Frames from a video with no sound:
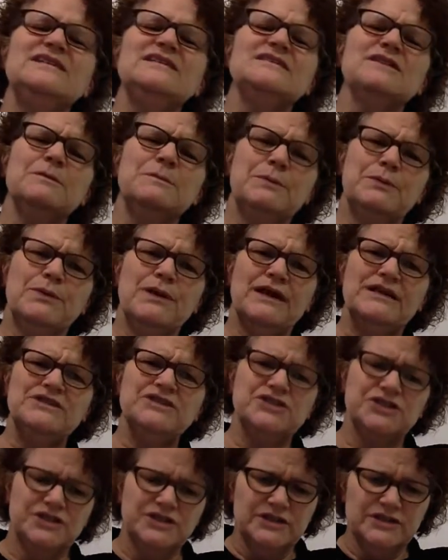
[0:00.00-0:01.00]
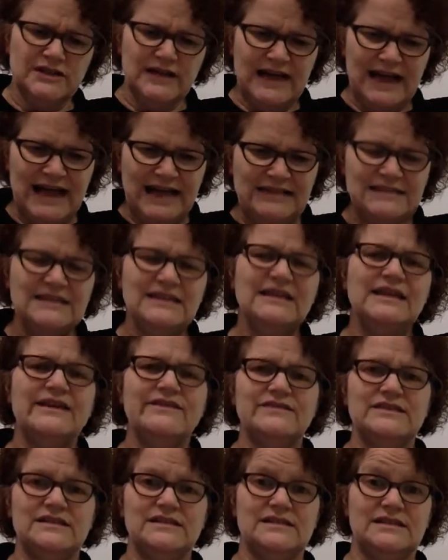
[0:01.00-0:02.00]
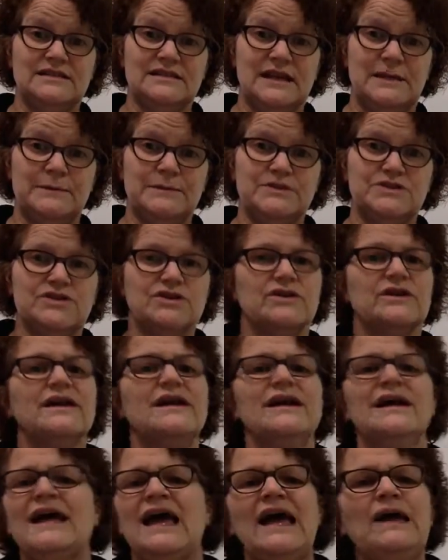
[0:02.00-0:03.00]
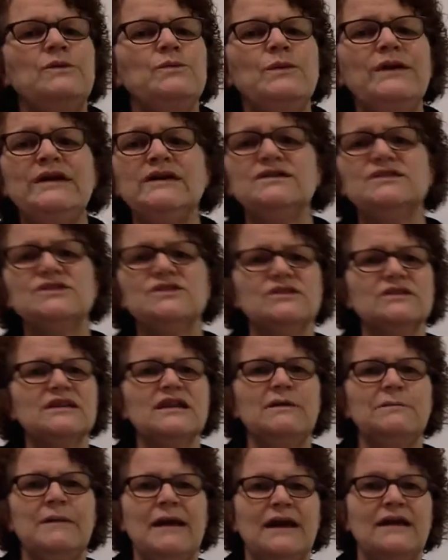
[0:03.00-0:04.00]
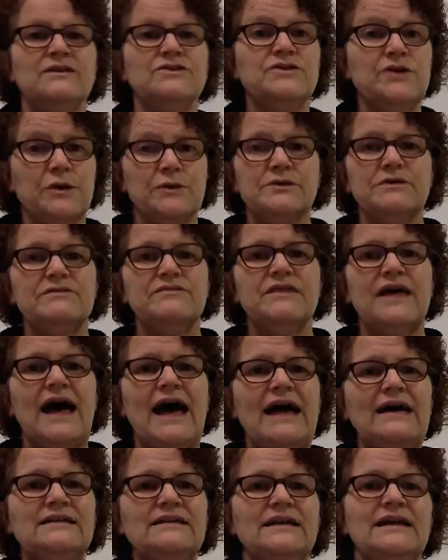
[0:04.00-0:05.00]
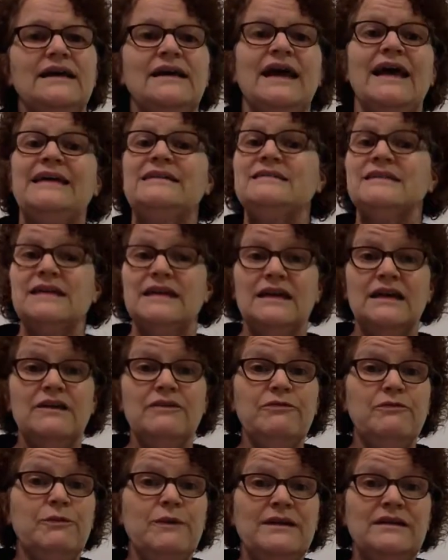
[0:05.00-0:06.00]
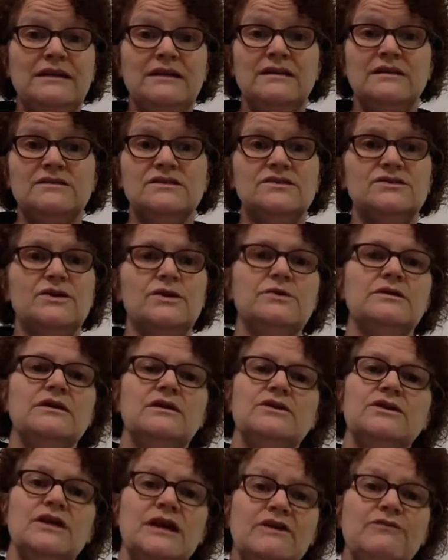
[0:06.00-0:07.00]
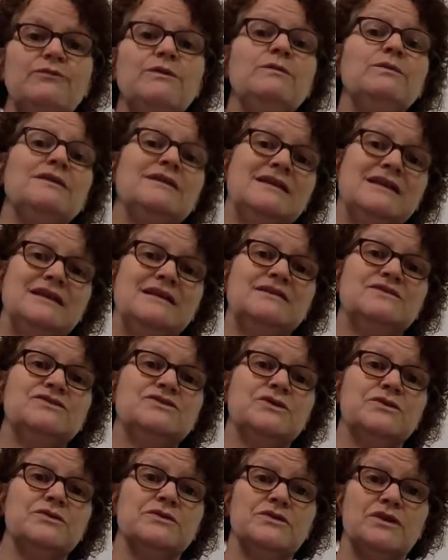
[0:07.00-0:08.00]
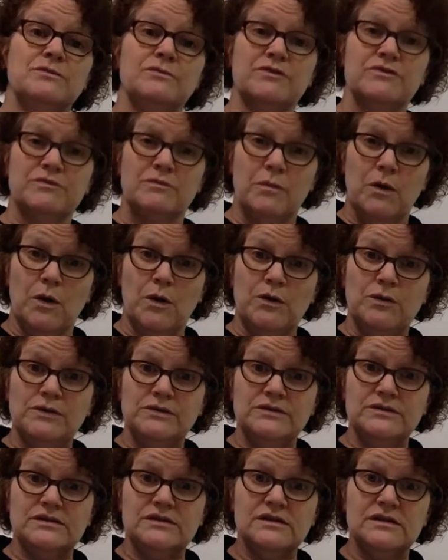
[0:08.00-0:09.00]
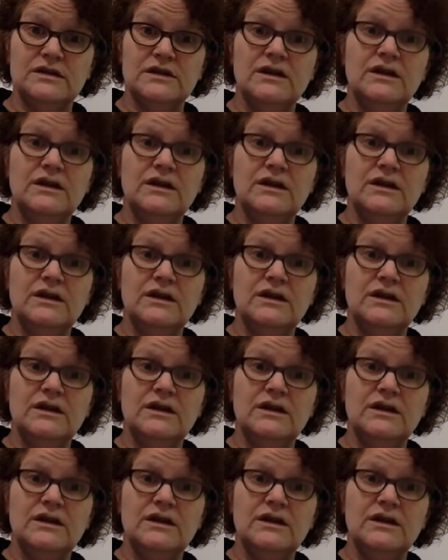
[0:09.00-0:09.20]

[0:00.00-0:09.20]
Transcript: us a pressure and it gives us a temperature. And we can certainly make note of that. And if we were needing to know the number of moles